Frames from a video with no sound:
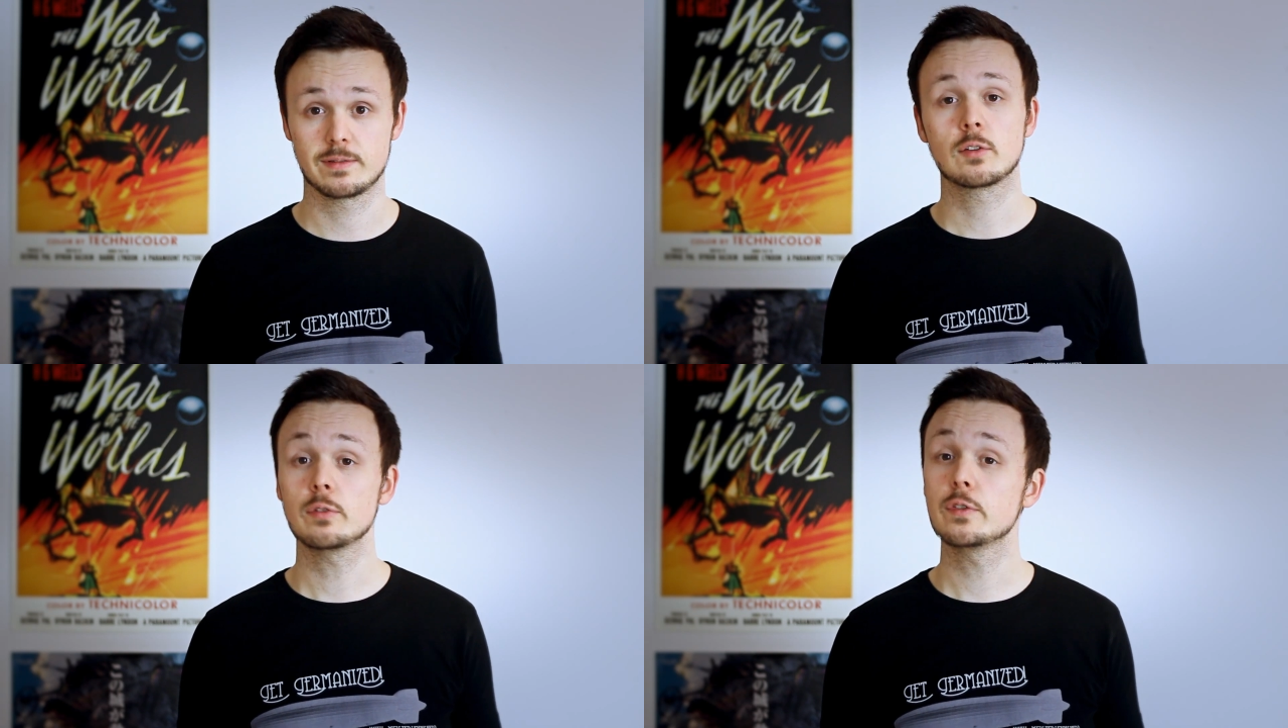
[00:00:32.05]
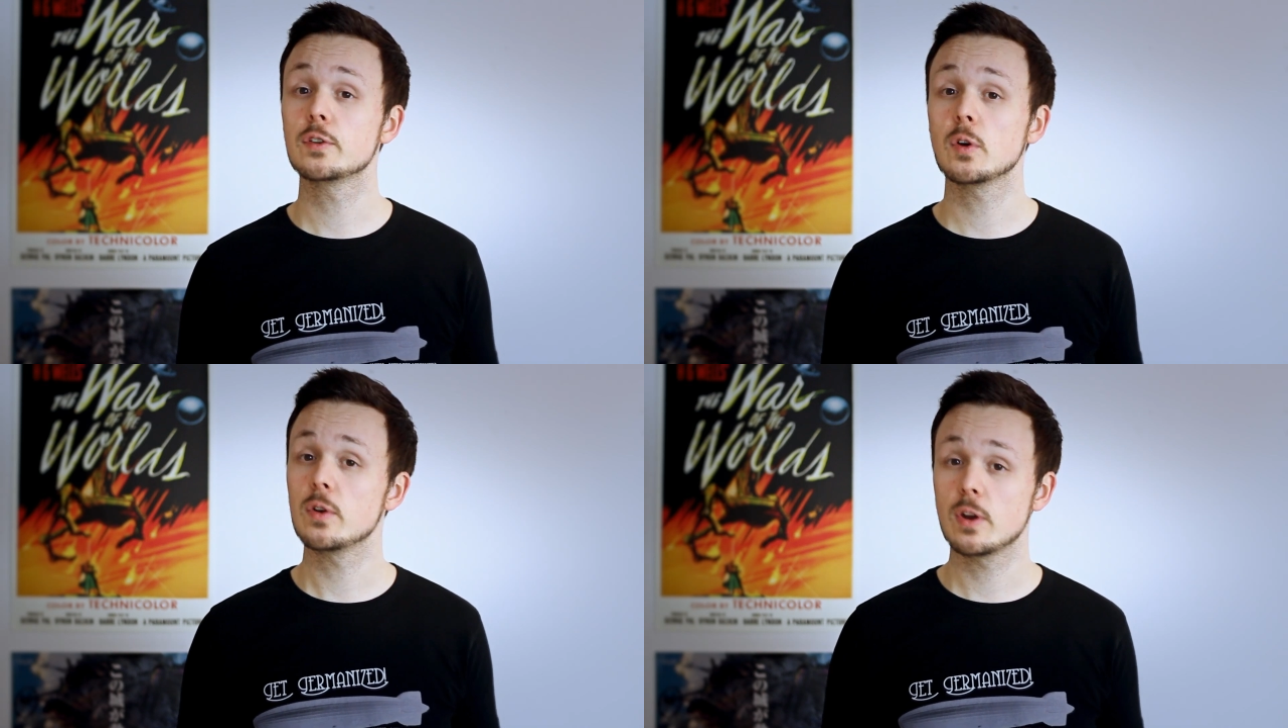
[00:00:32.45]
So if you
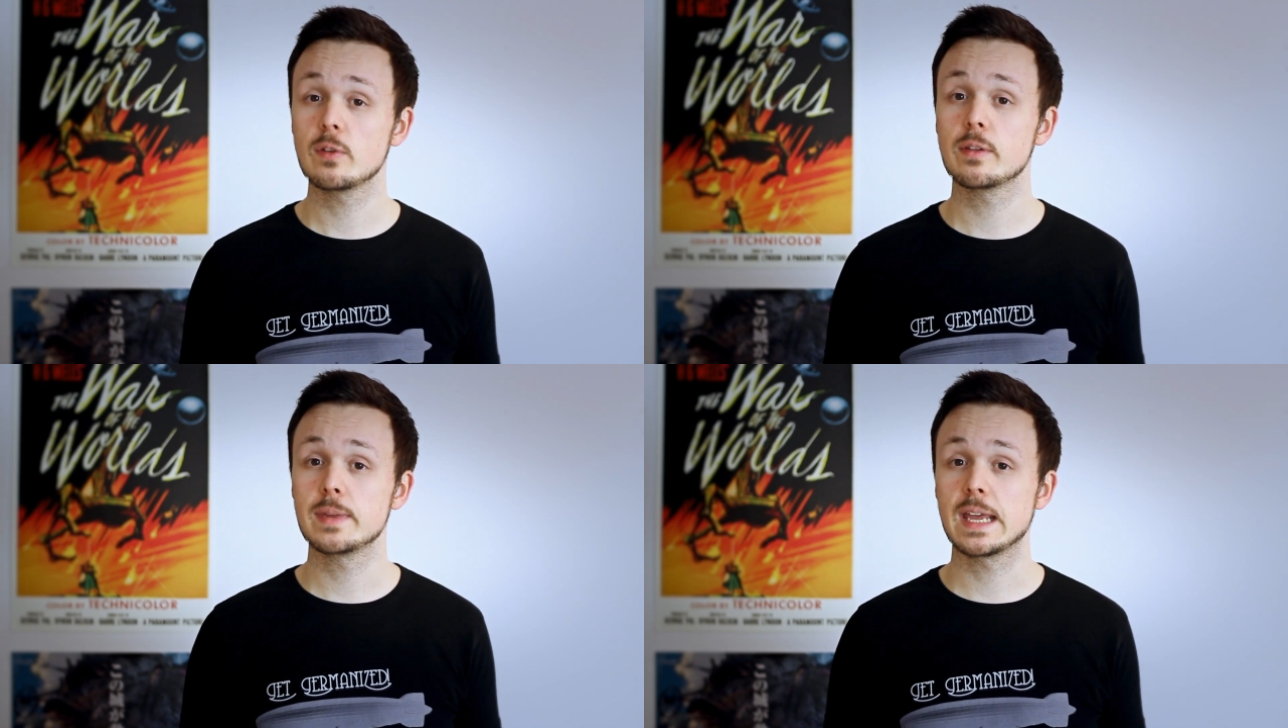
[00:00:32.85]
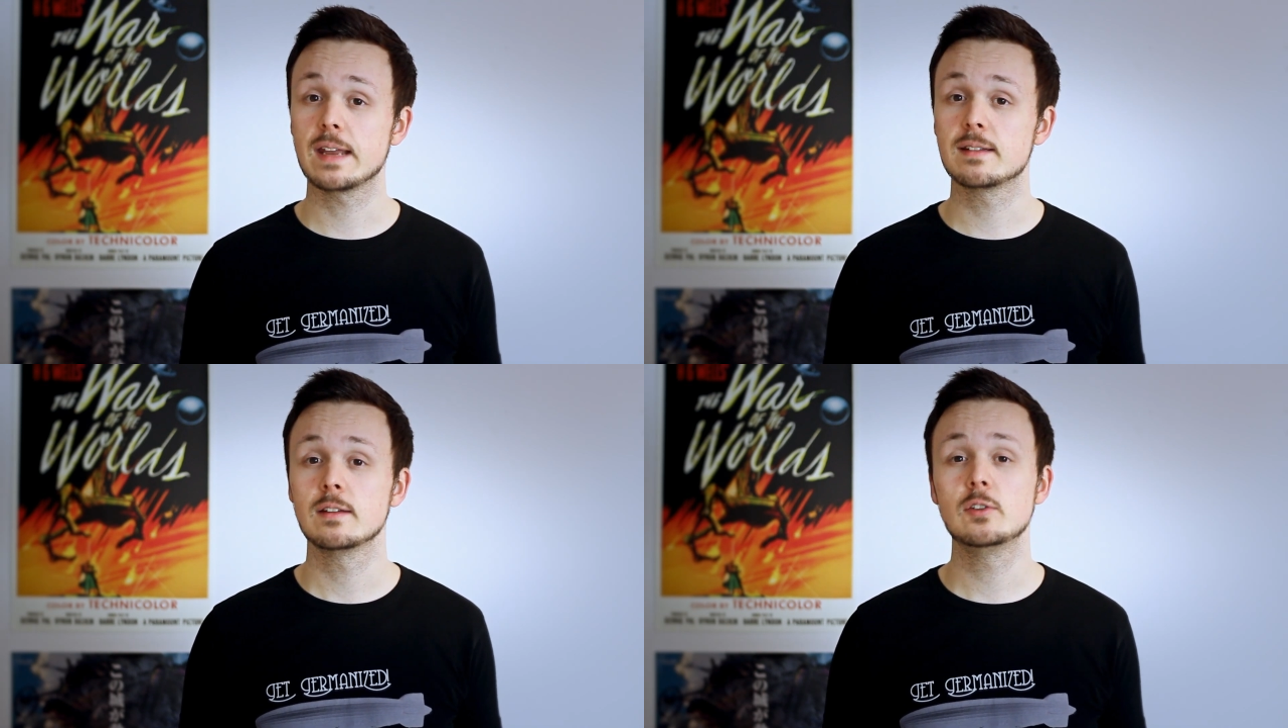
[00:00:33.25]
don't know them
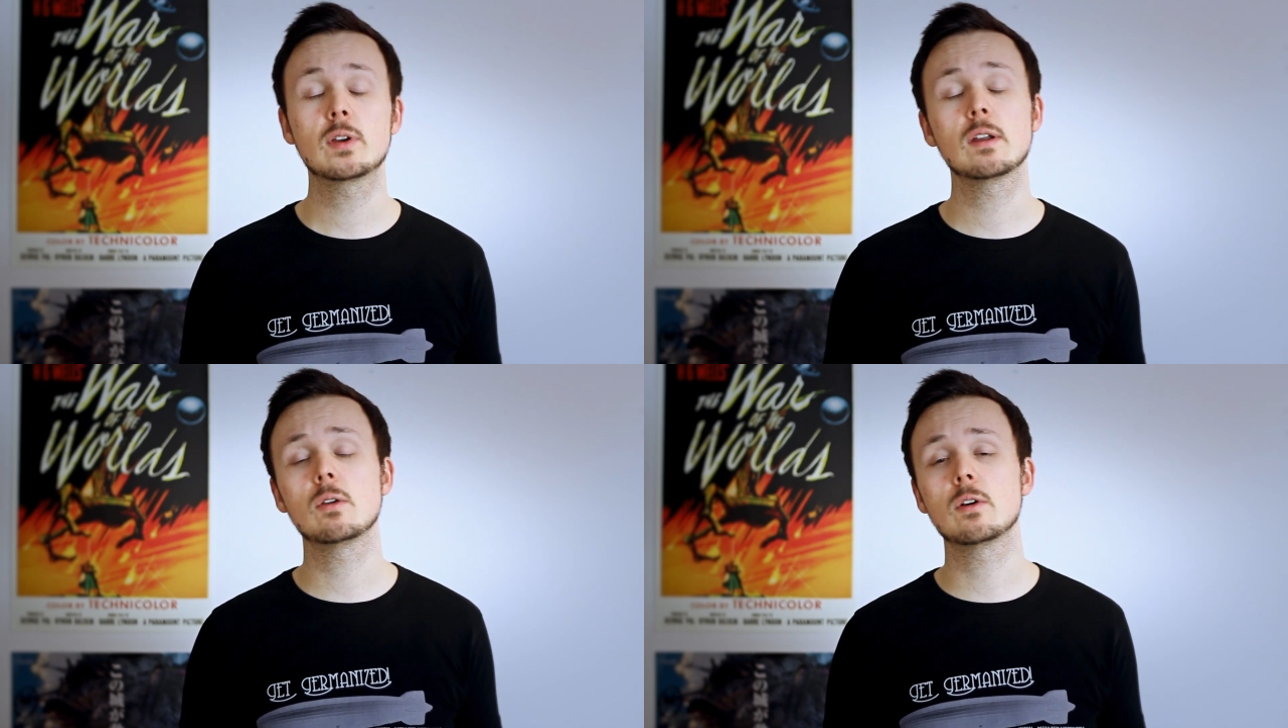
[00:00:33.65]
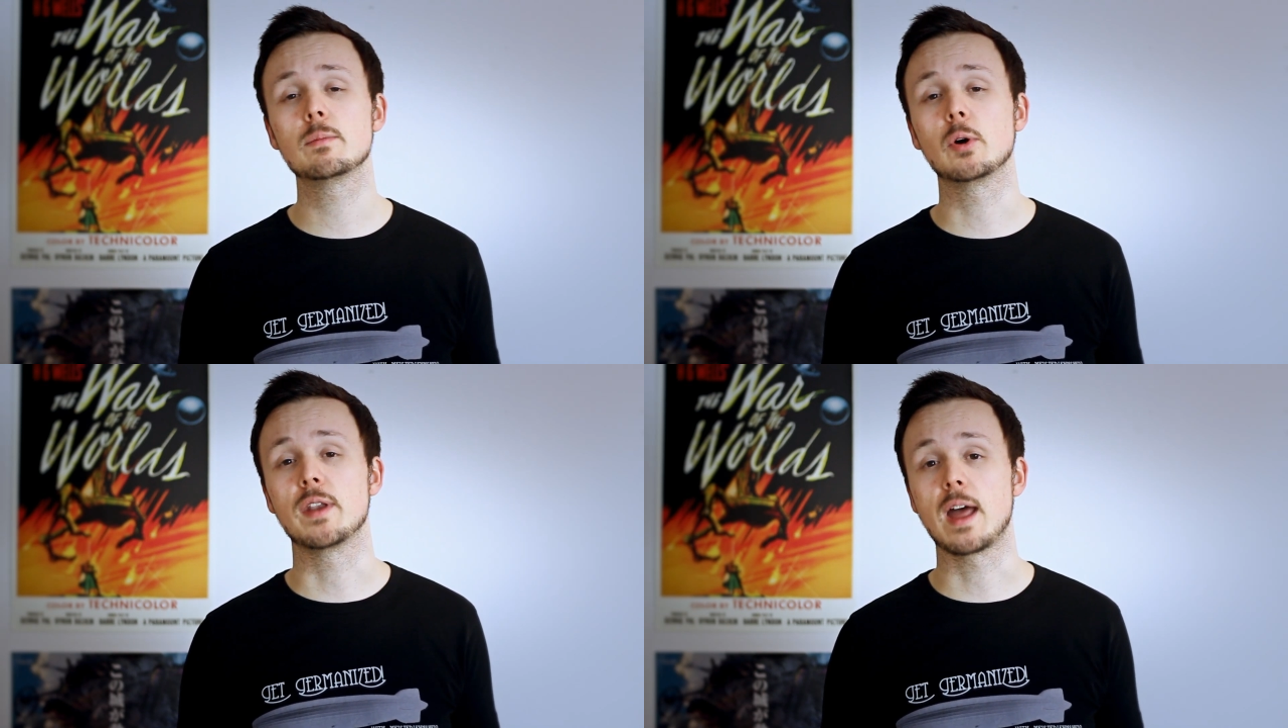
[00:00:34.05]
yet, you can learn
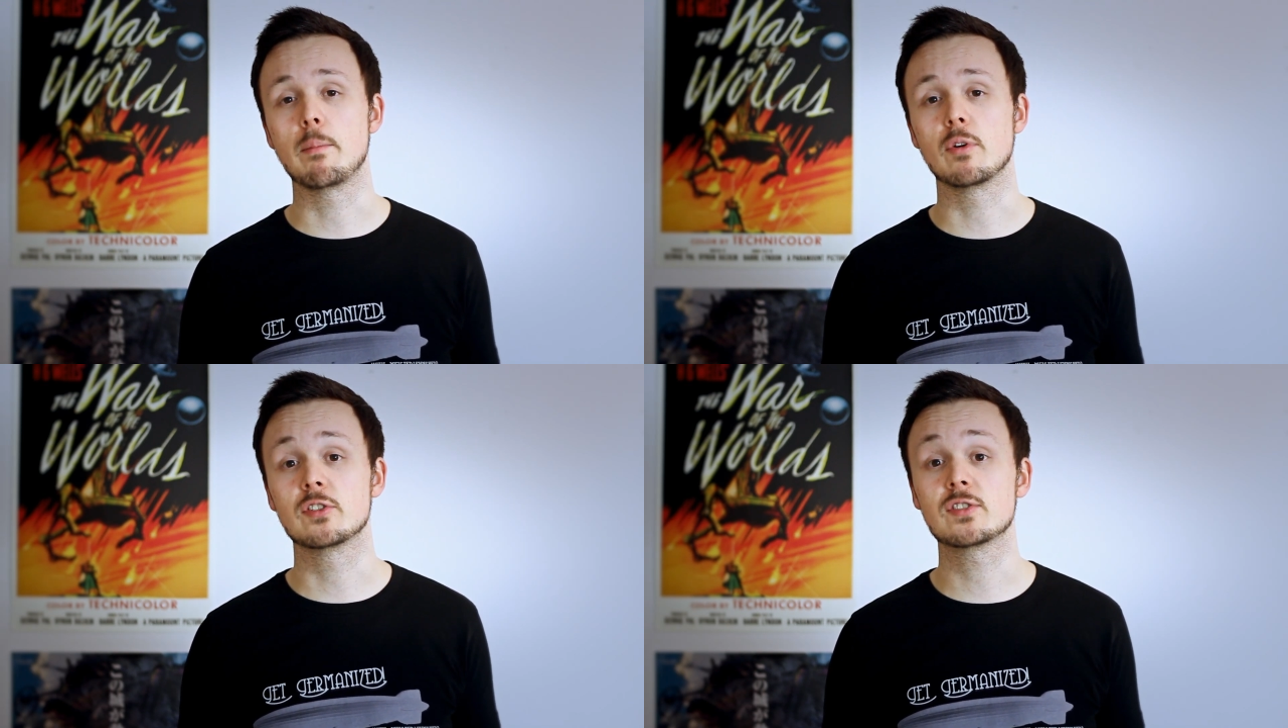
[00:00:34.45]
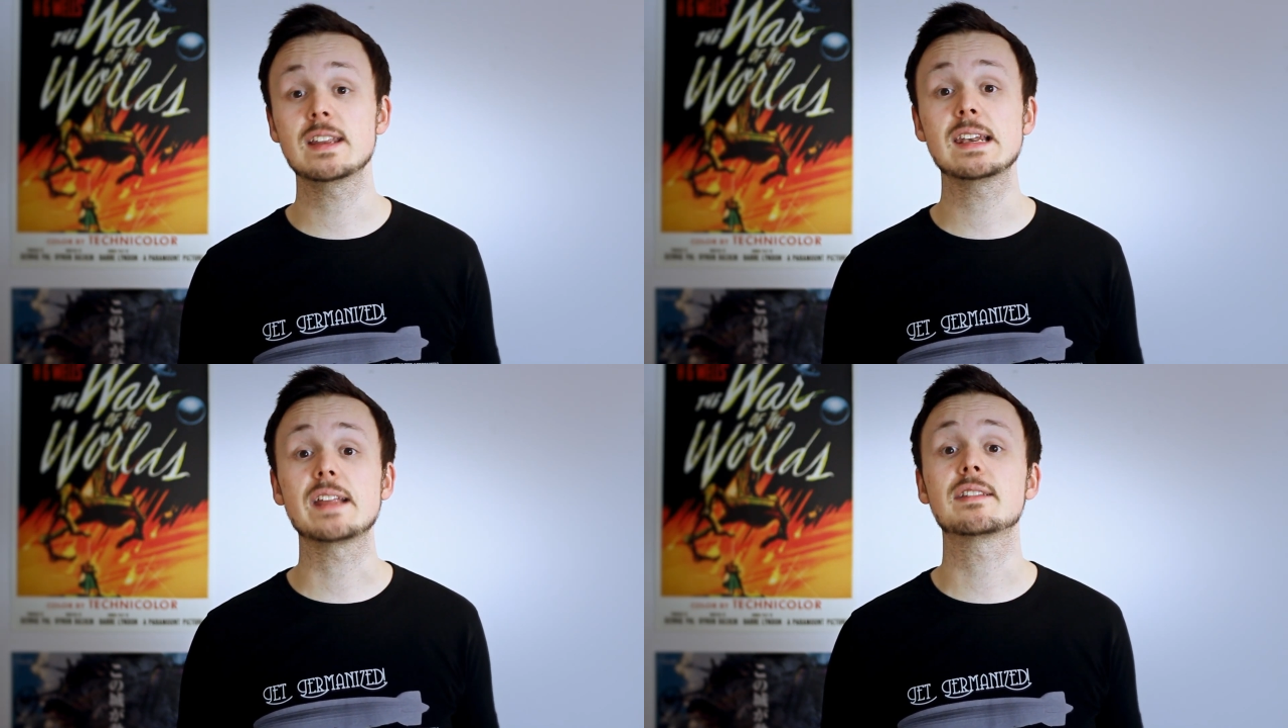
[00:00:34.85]
about numbers
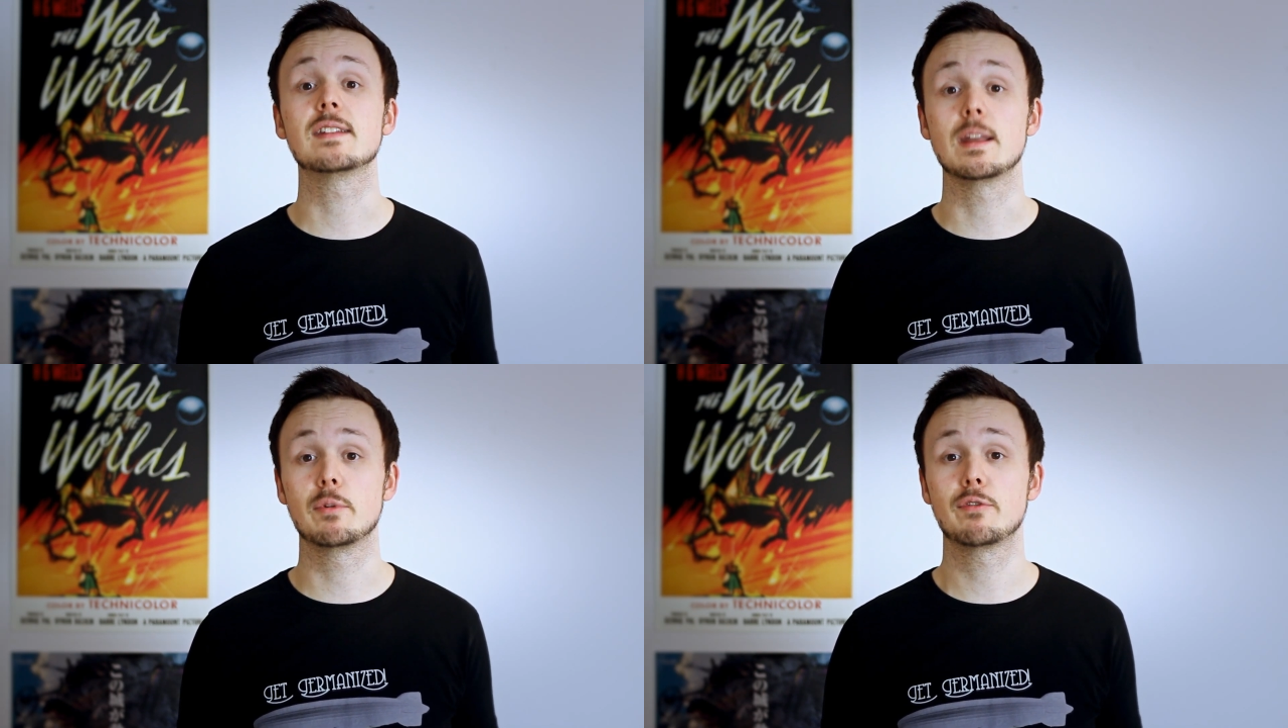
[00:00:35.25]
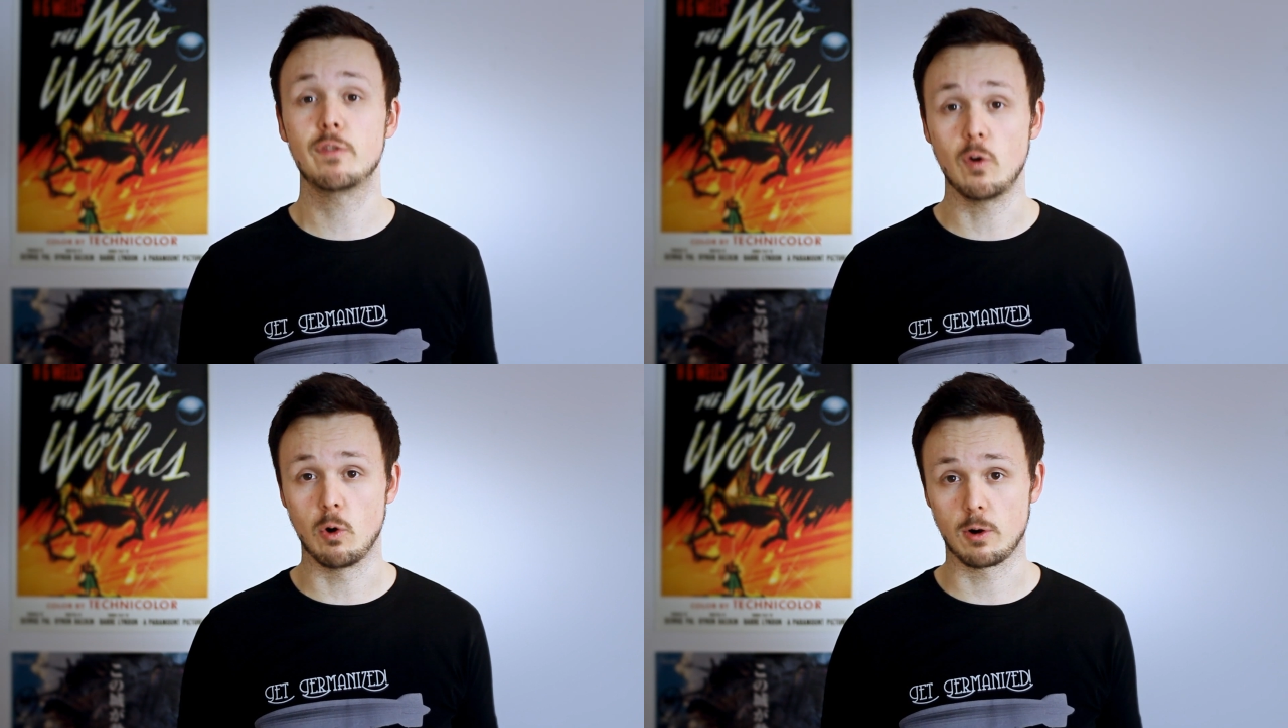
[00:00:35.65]
in lesson number
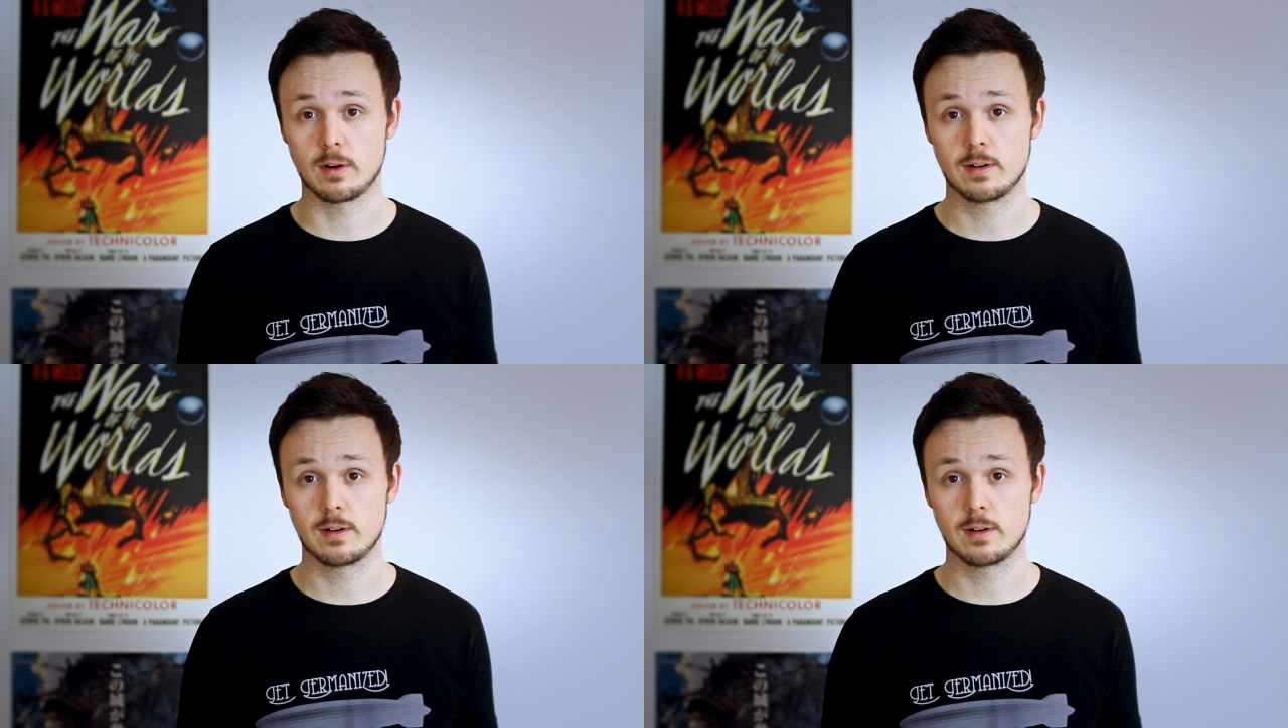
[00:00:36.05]
4.